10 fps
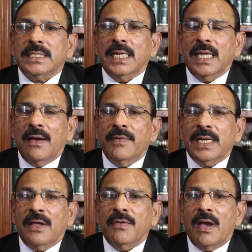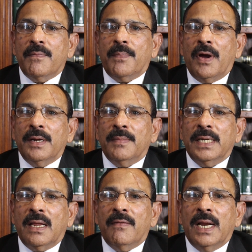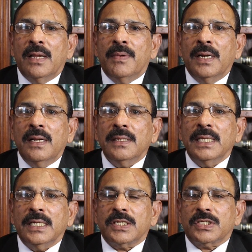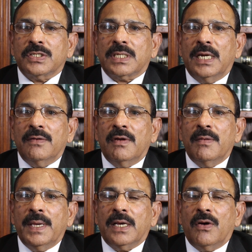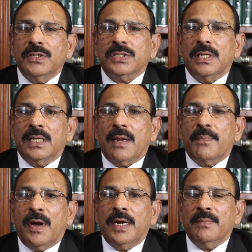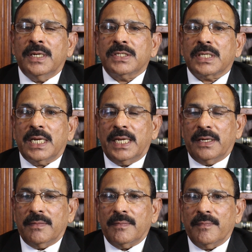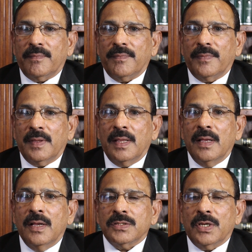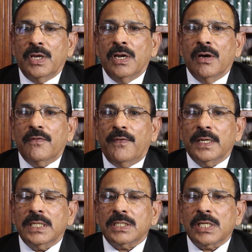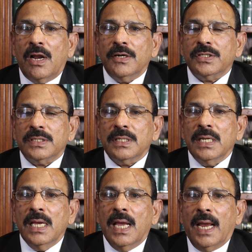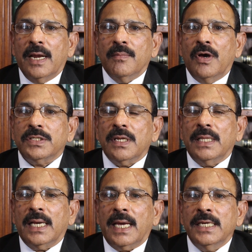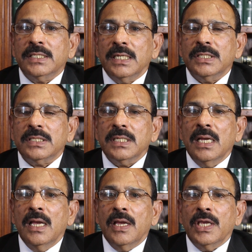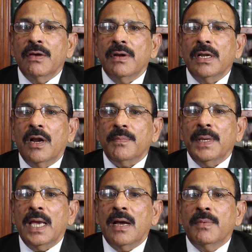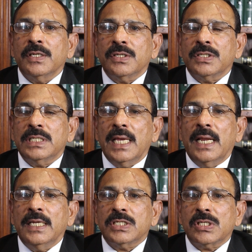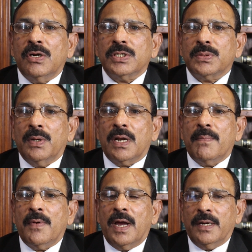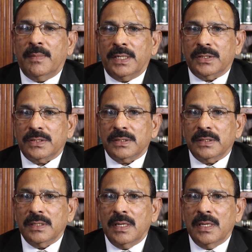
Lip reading: is any interview appointment available, the next screen will be consular appointment screen. So you look for the slots. In most of the cases, you will not be able to see any slots for appointment